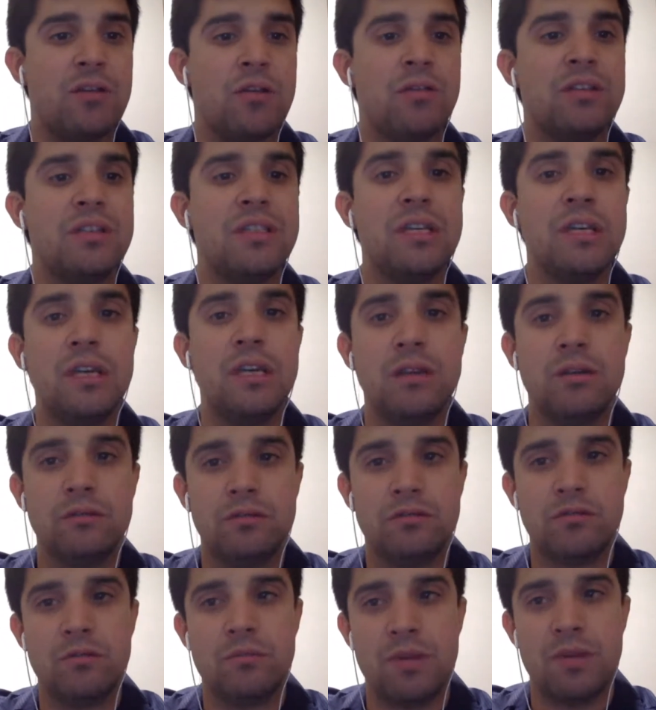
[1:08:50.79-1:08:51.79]

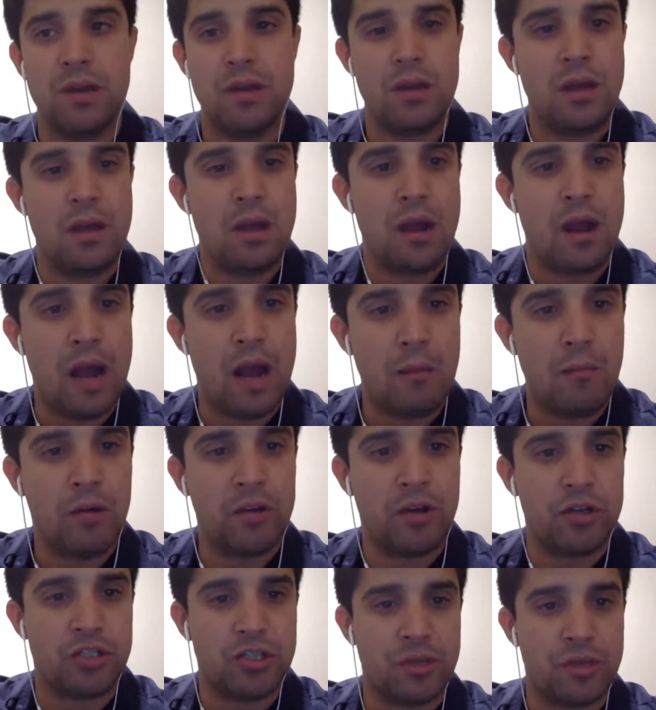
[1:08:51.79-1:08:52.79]
continued to be a
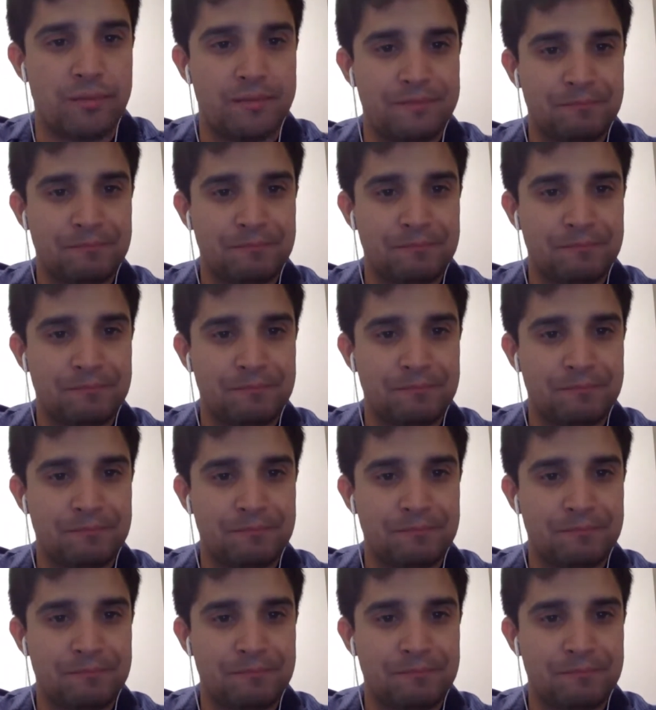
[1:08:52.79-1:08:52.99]
monarchy.